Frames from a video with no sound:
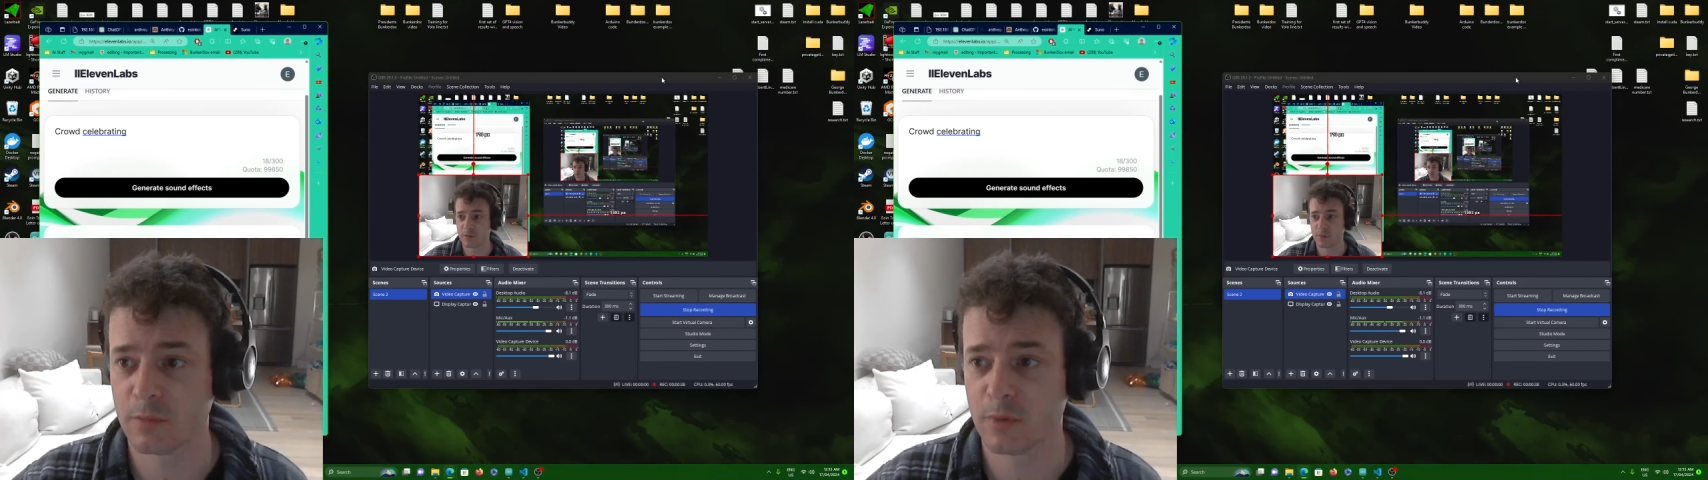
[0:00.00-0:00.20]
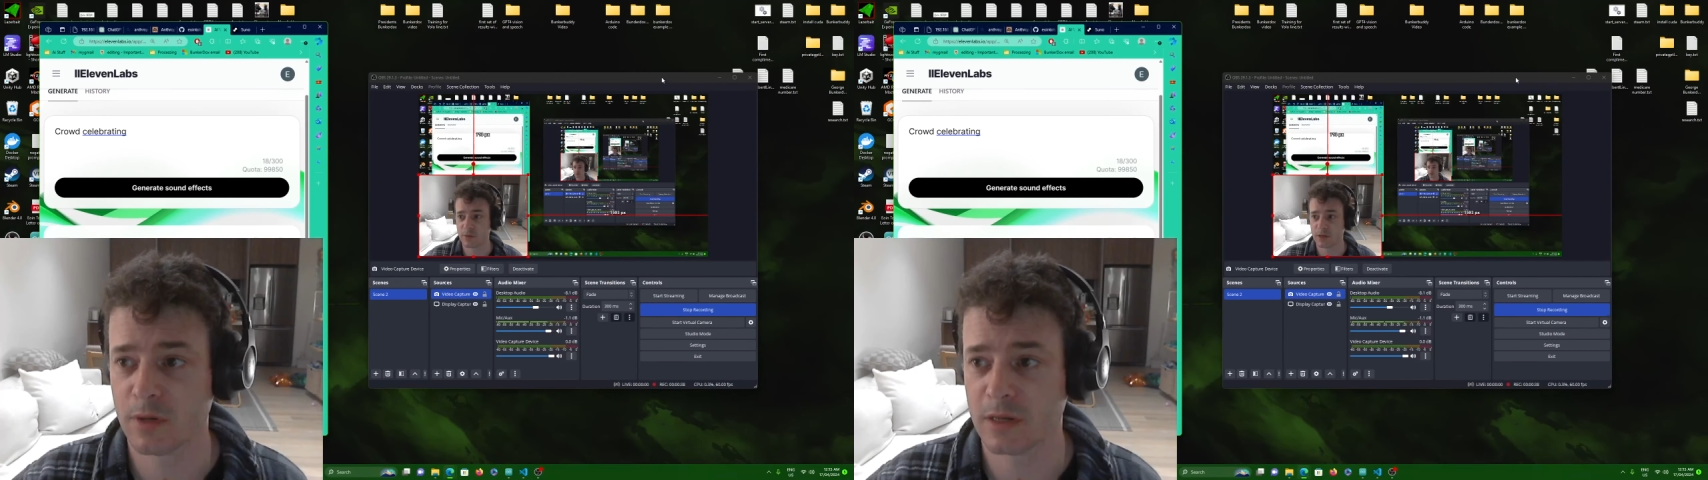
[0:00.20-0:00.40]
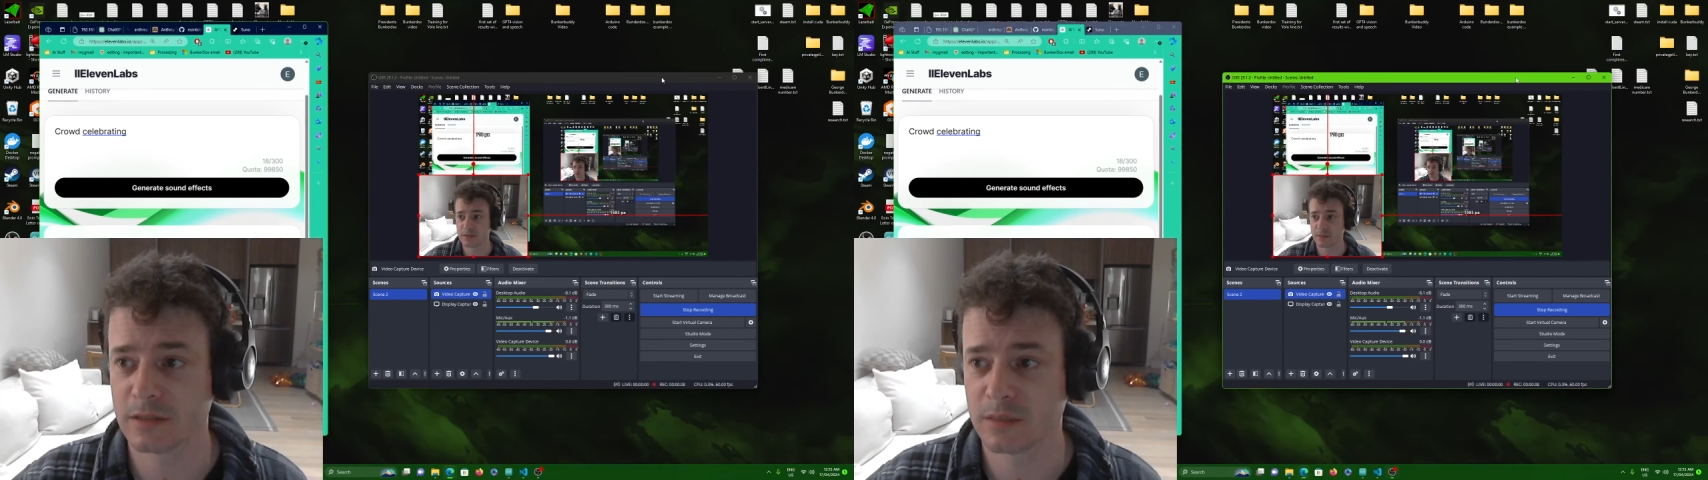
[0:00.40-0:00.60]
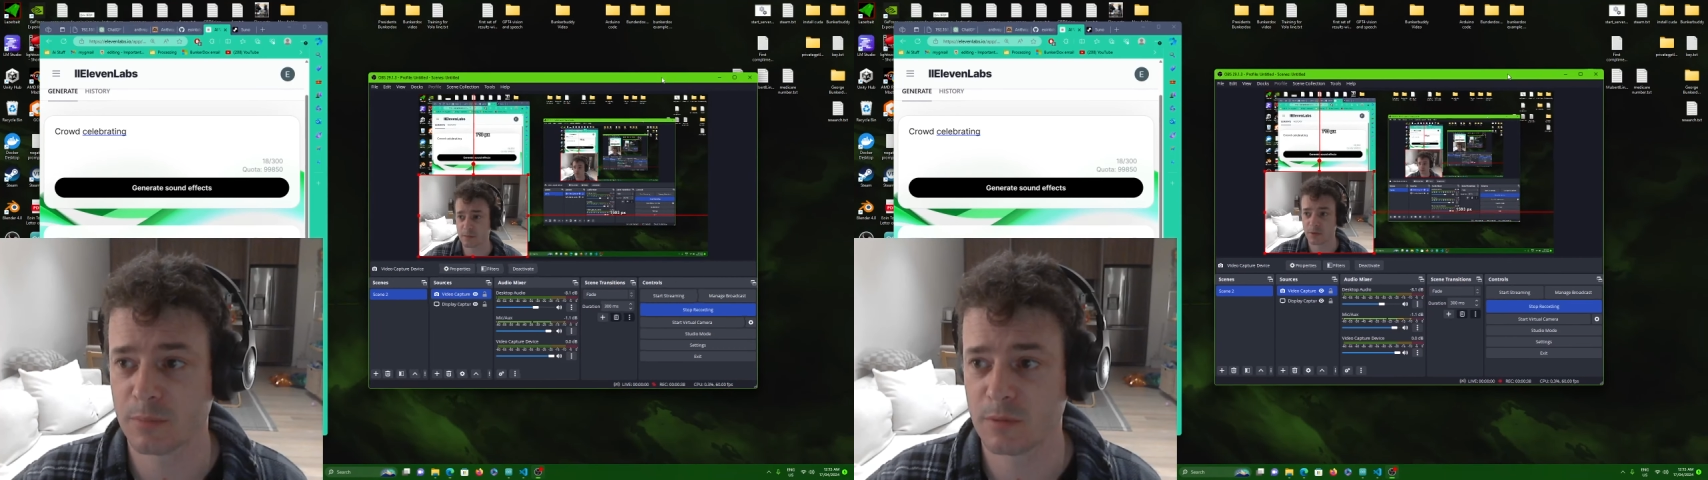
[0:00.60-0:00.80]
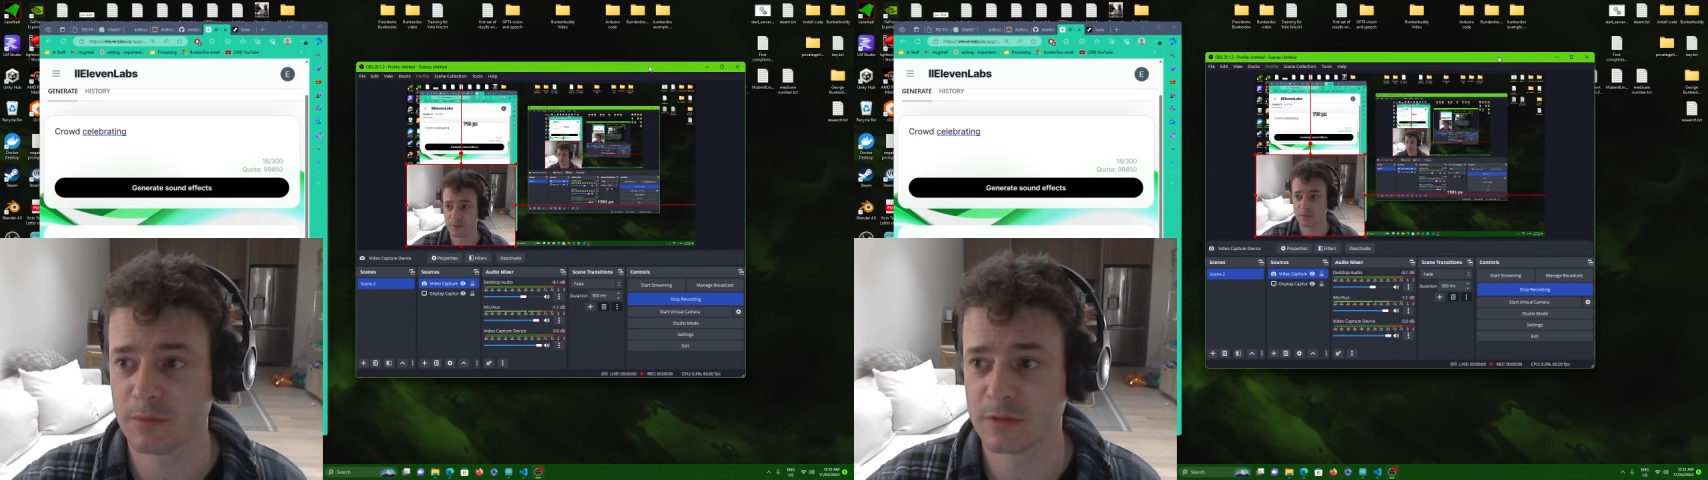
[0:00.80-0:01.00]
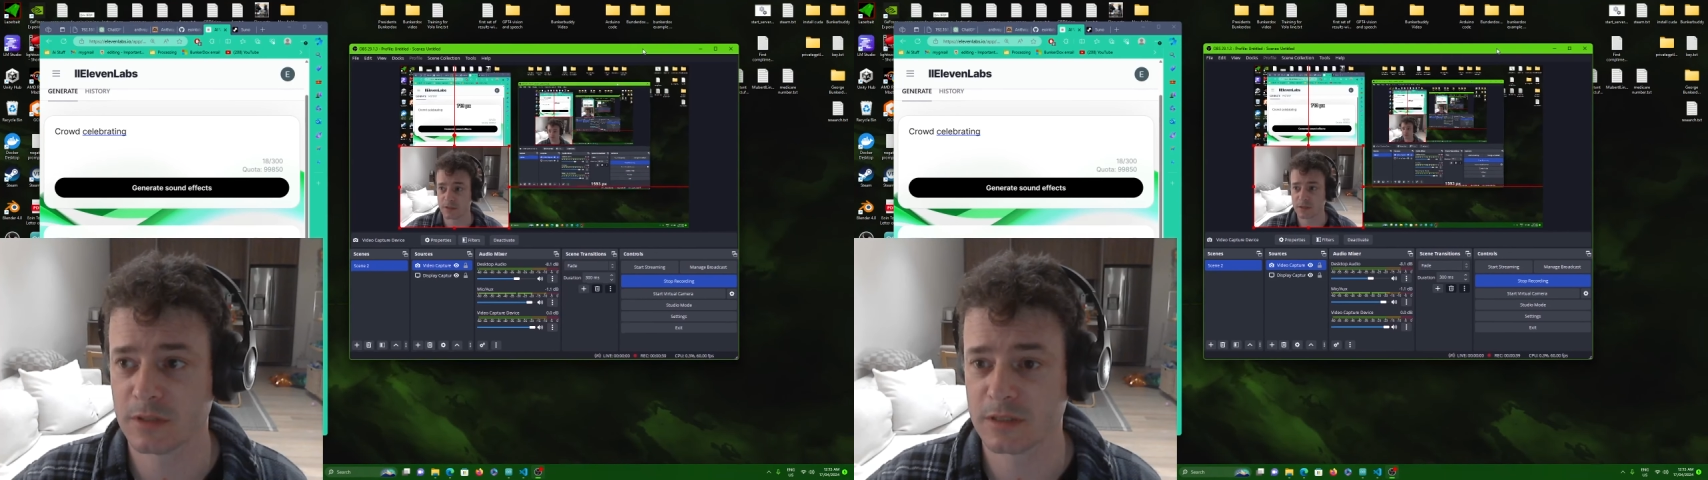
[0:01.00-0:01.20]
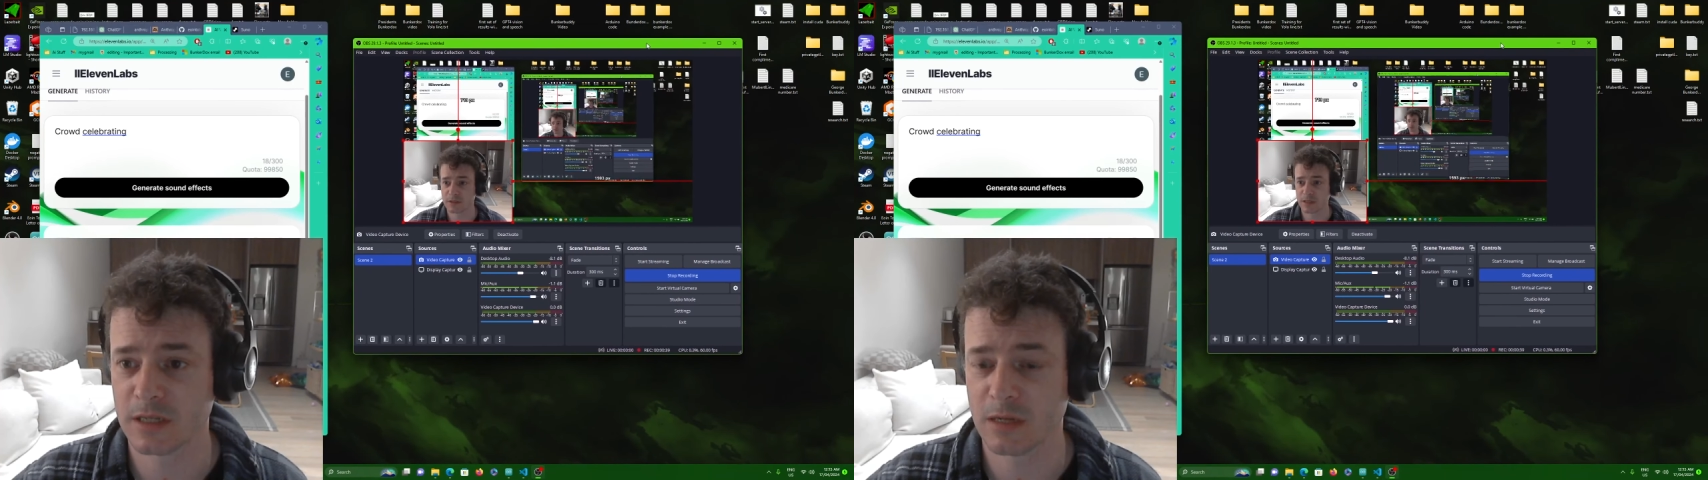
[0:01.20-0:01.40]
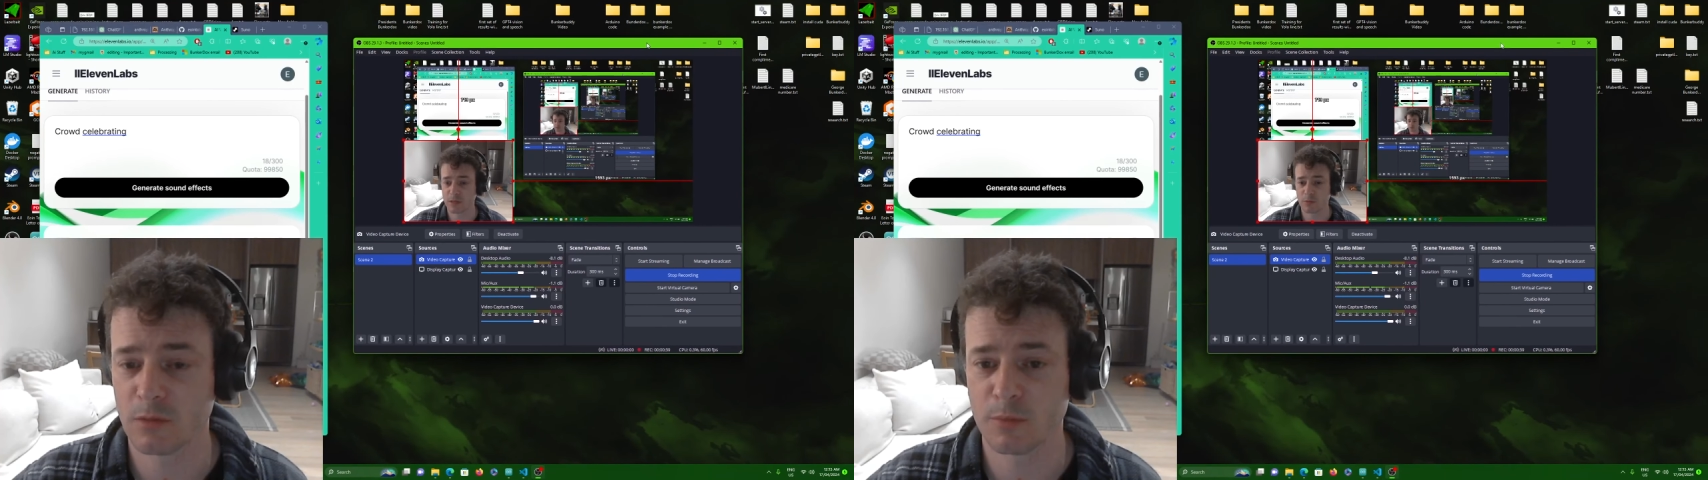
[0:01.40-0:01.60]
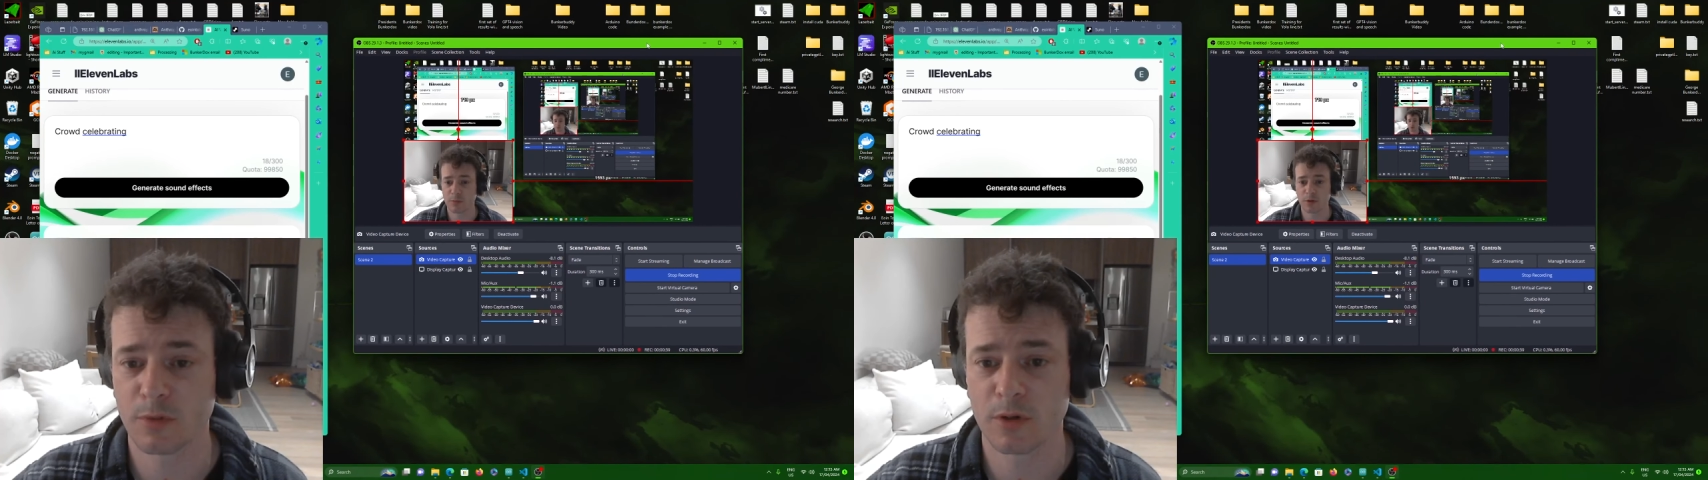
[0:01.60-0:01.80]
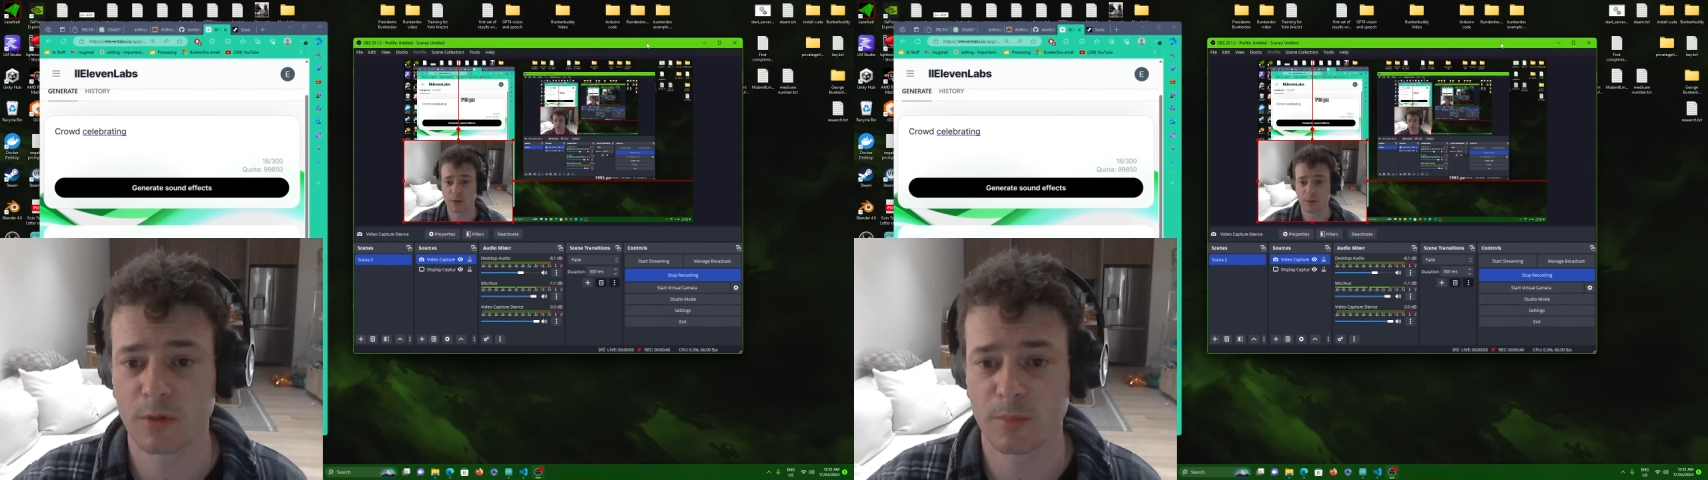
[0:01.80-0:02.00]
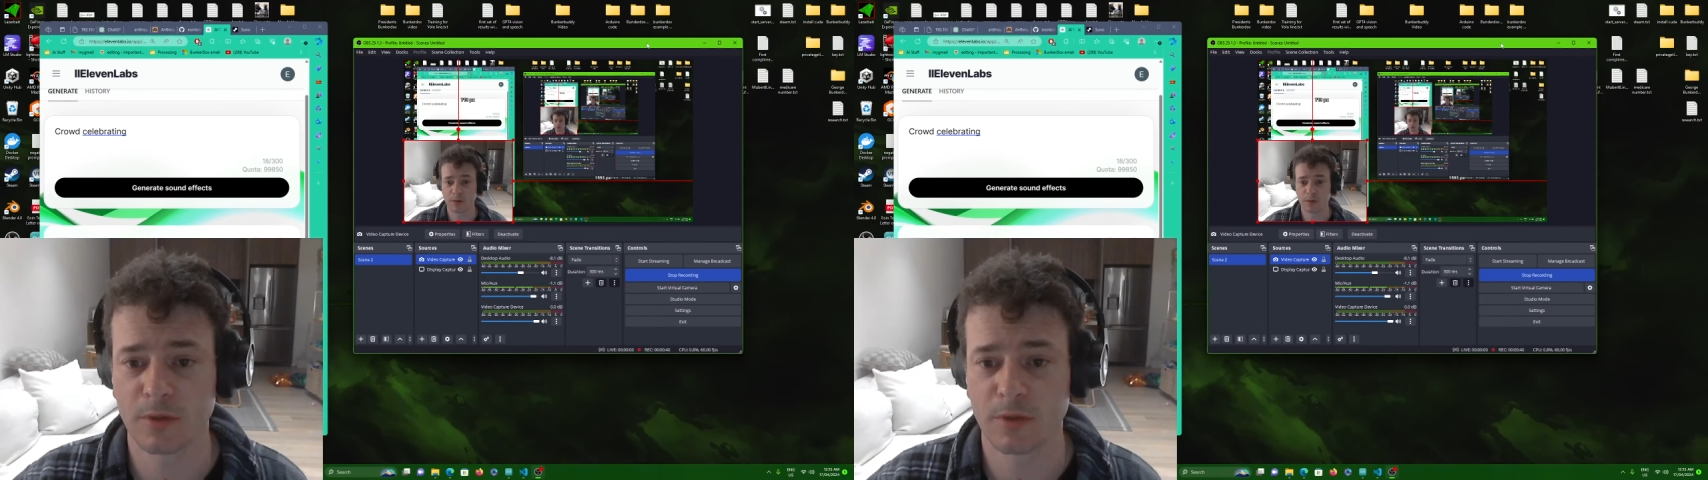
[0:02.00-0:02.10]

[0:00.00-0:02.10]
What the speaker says: but as I promised, I said I would put it up